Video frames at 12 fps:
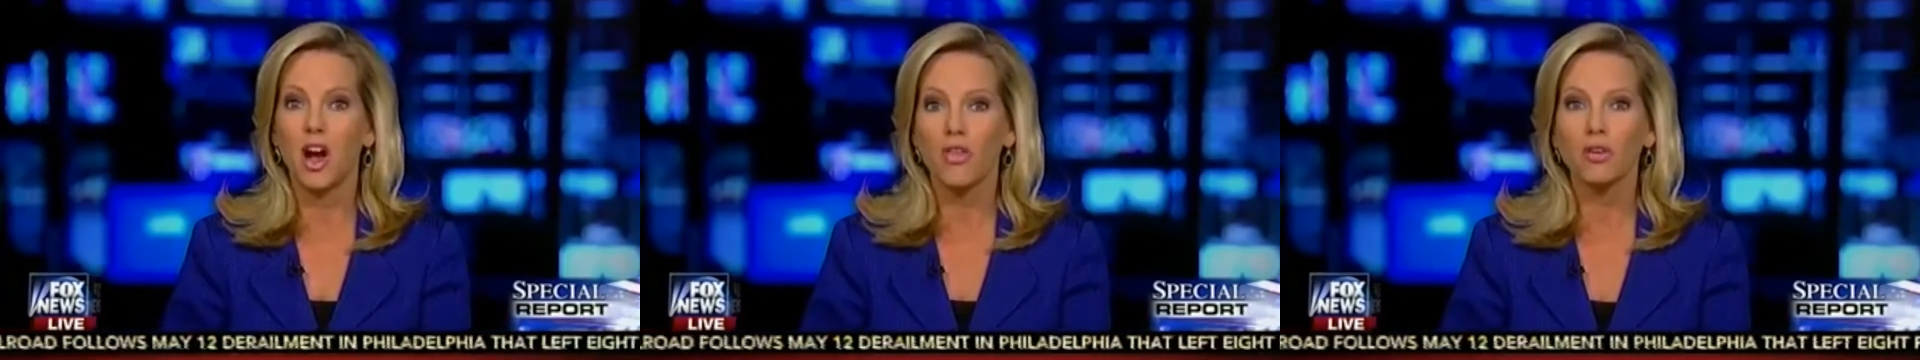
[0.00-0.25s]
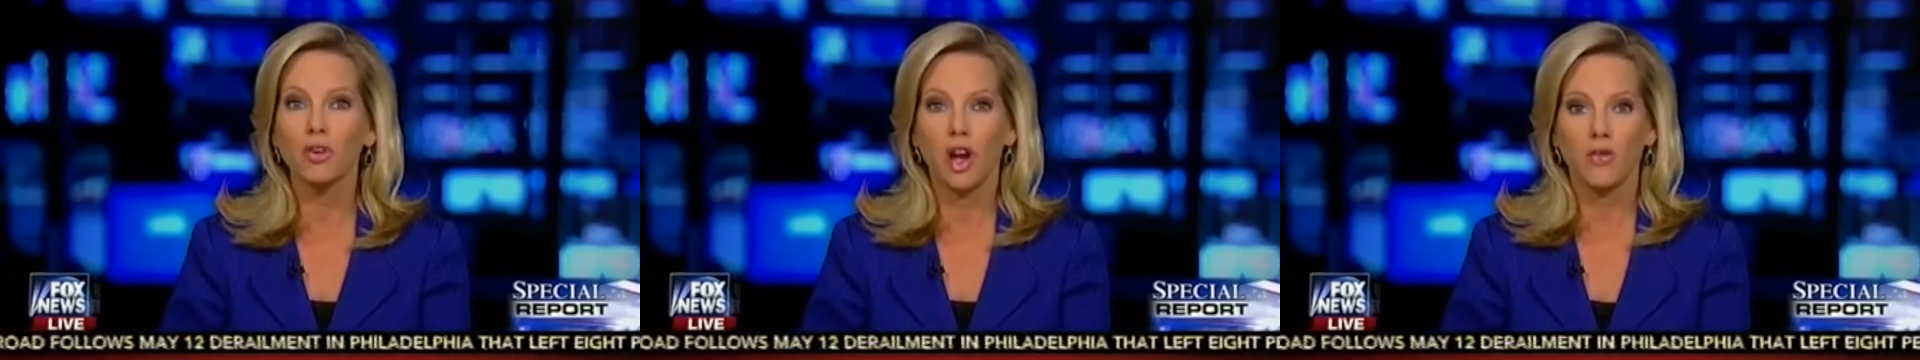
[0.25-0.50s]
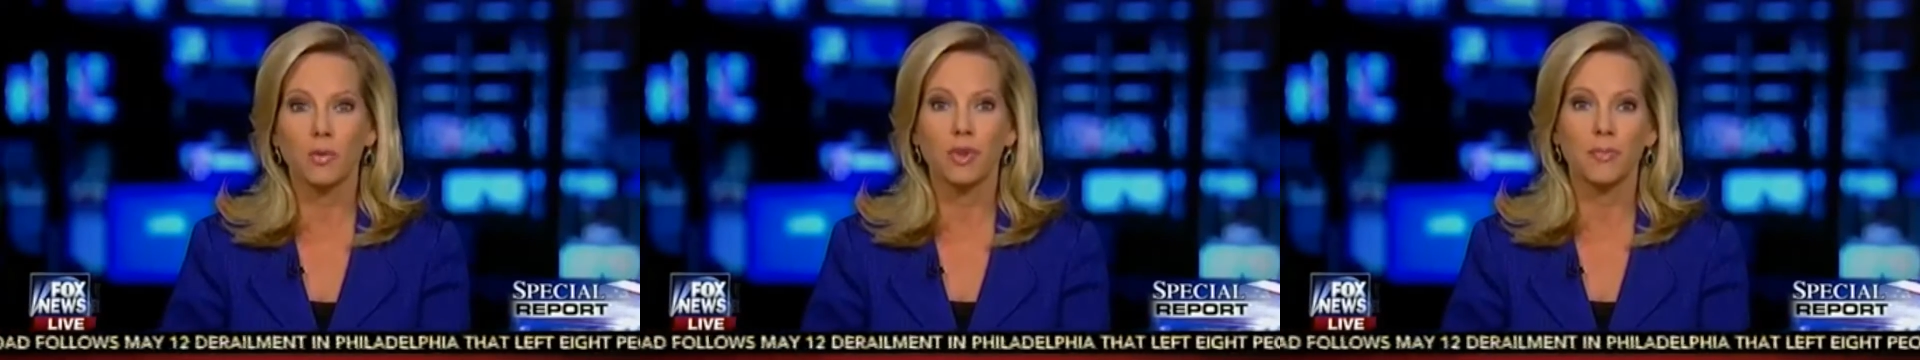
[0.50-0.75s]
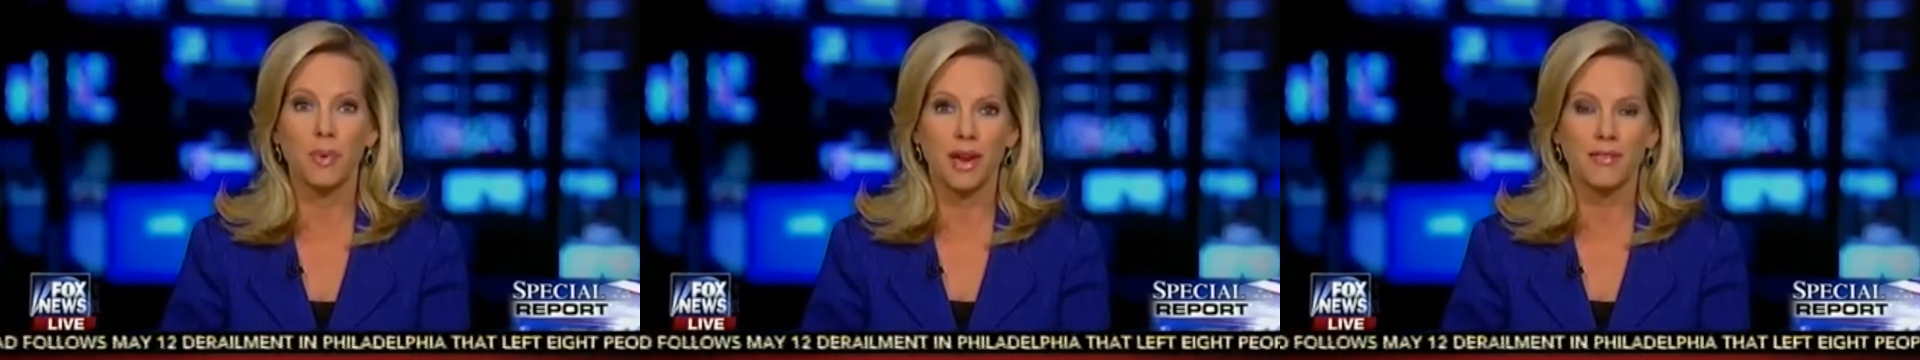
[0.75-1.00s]
other
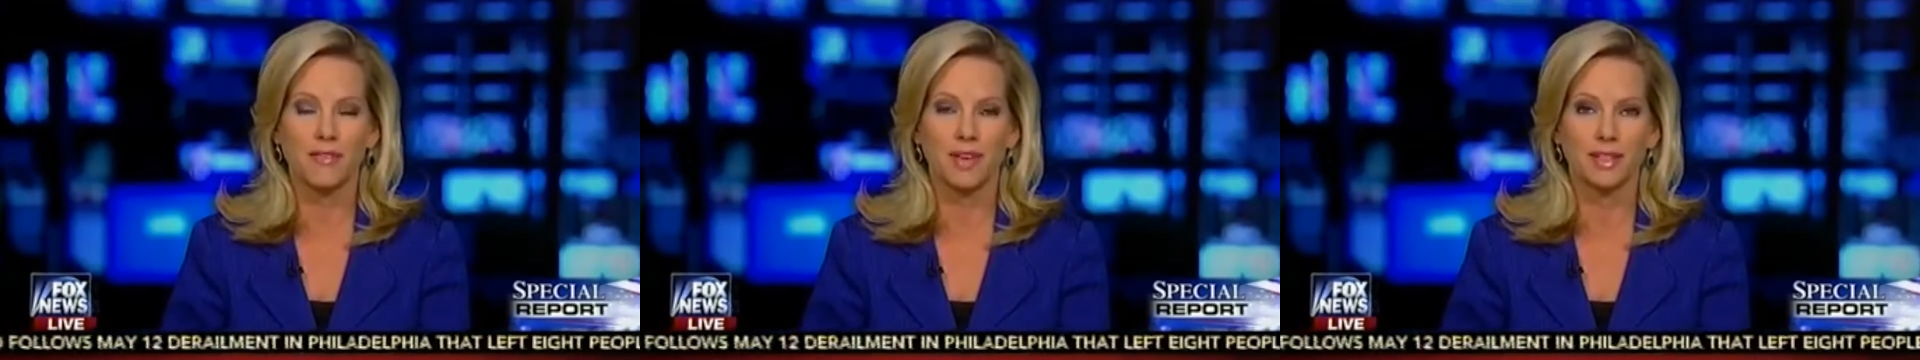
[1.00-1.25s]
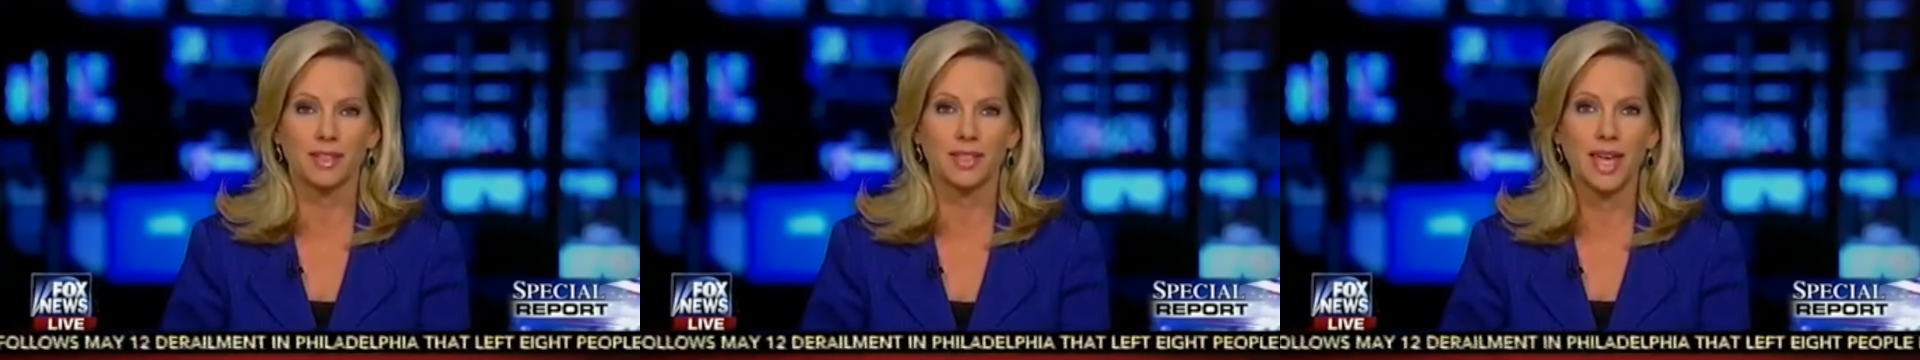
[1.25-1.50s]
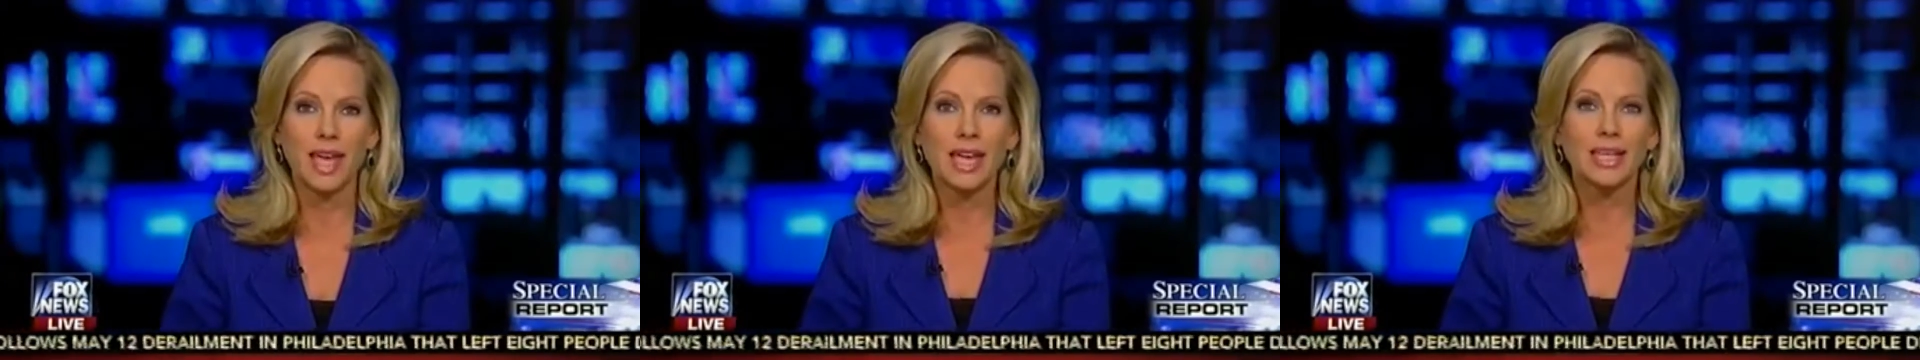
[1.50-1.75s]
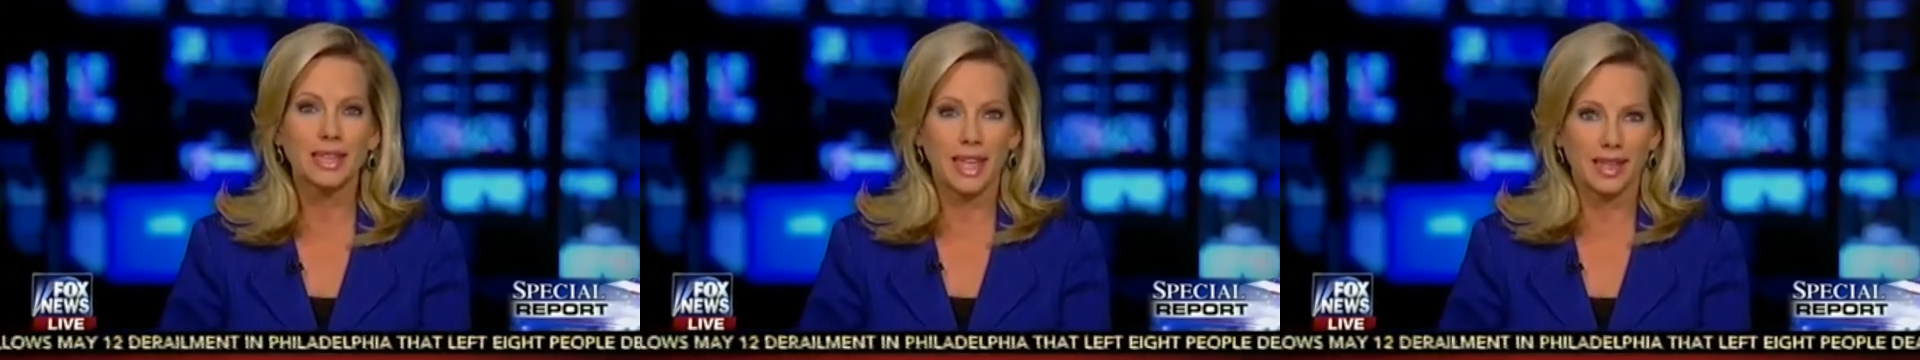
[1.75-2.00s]
government benefits.
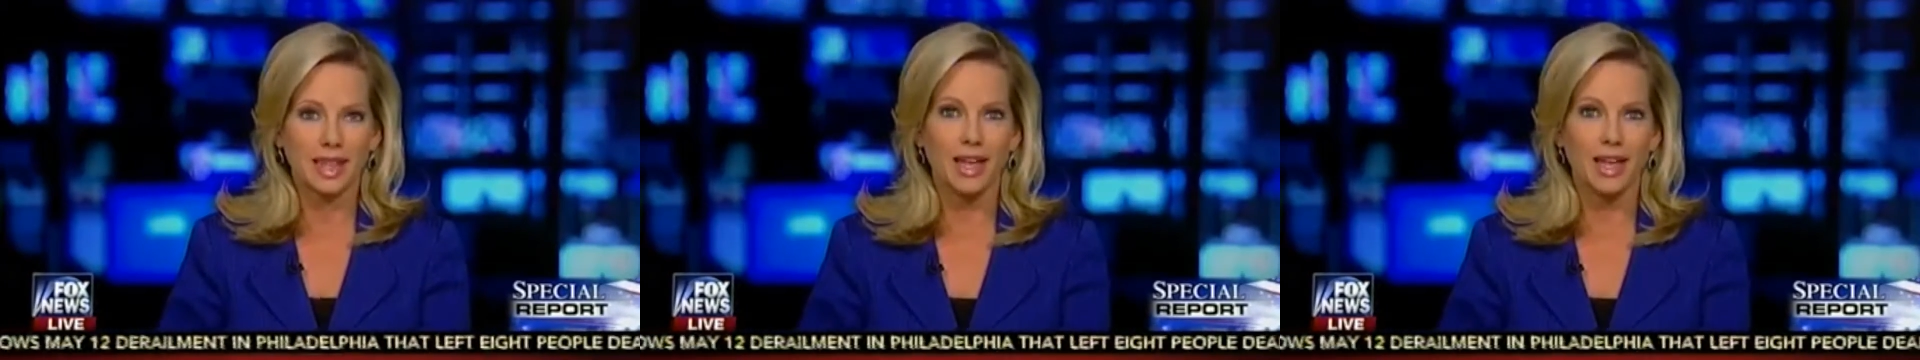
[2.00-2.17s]
Late